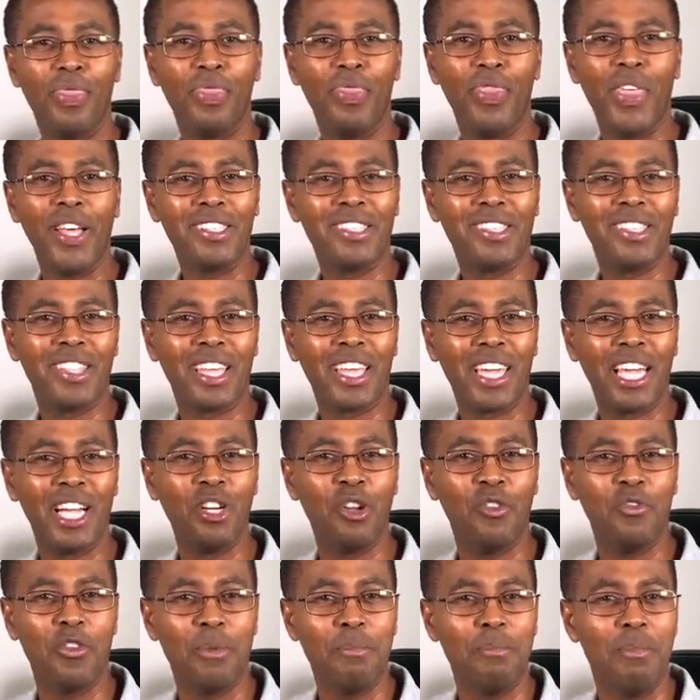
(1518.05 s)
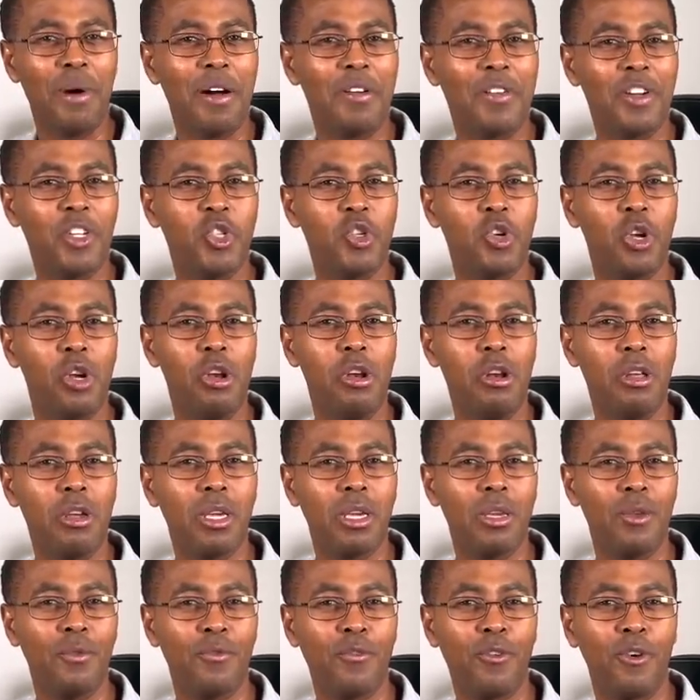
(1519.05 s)
That's the kind of a marriage you're
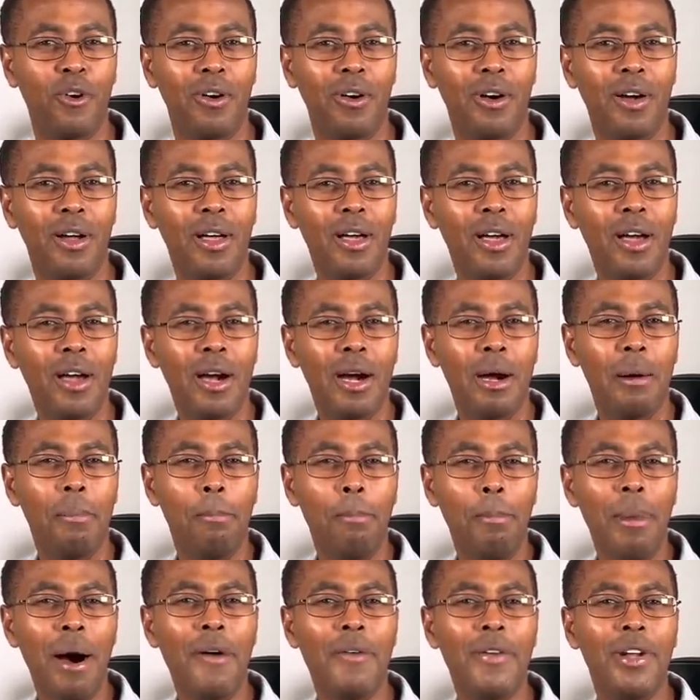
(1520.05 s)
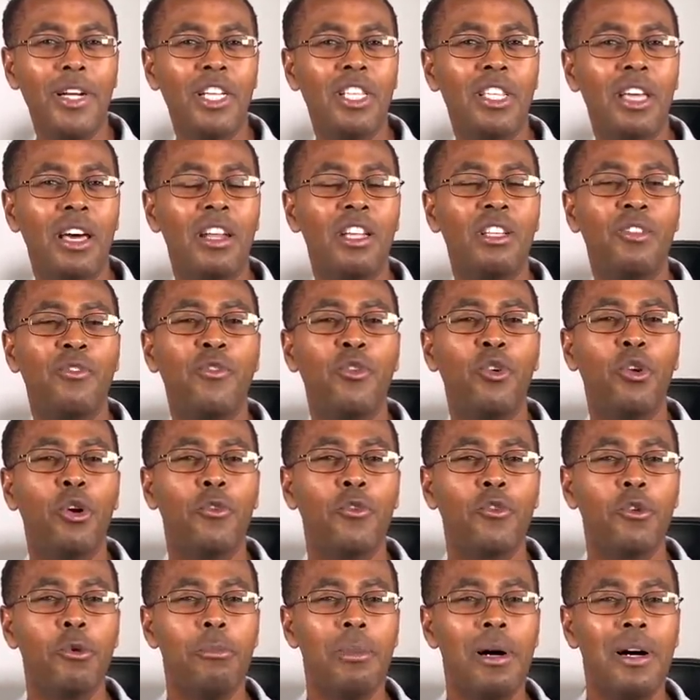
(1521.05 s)
looking for. A marriage that is full
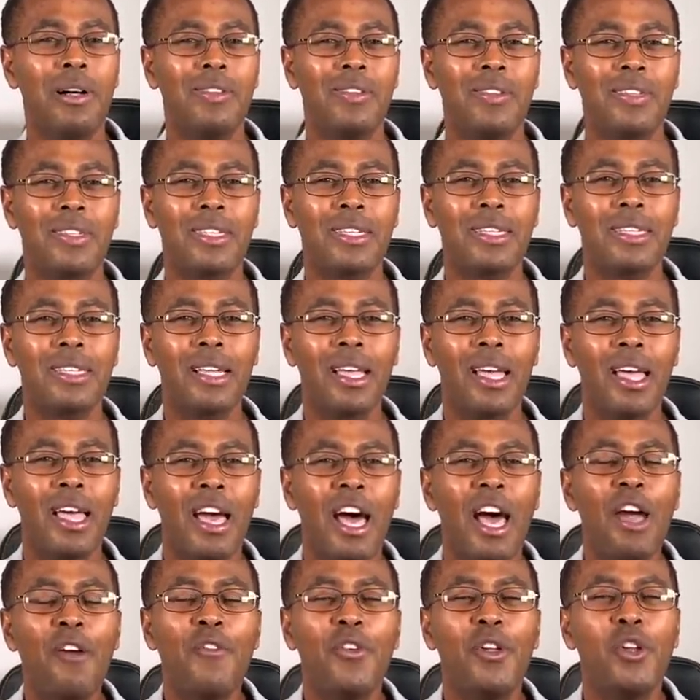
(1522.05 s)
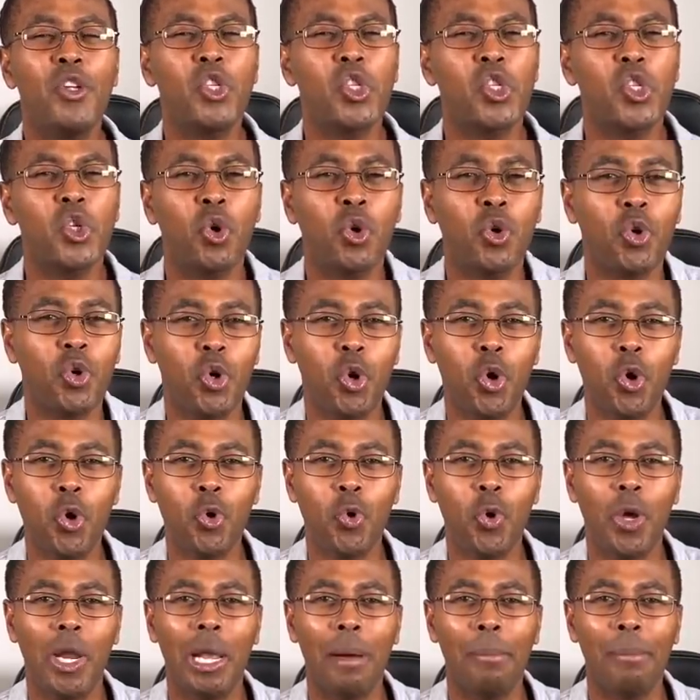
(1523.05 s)
of romance. I feel so
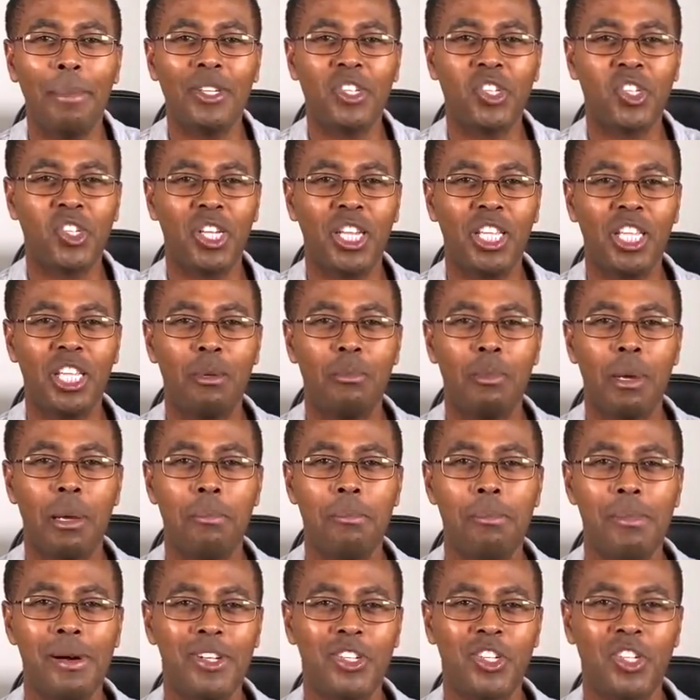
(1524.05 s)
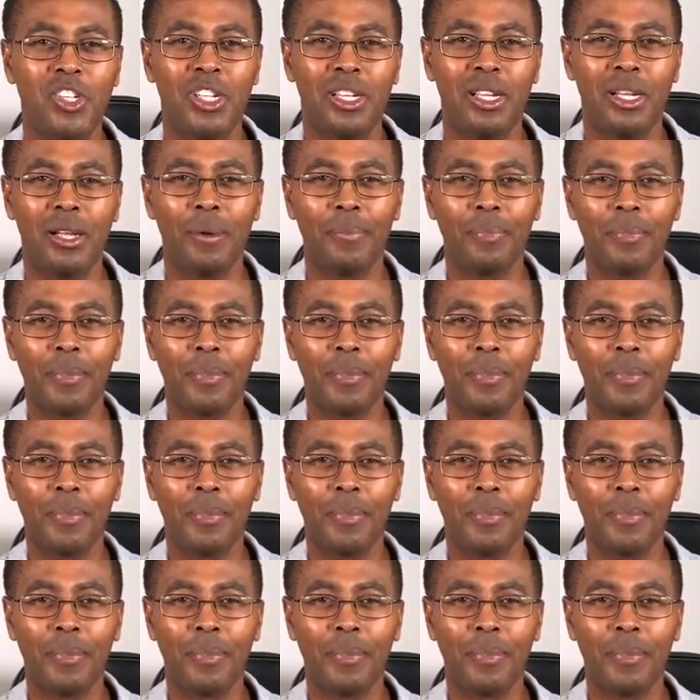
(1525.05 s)
good when I'm massaging my mercy.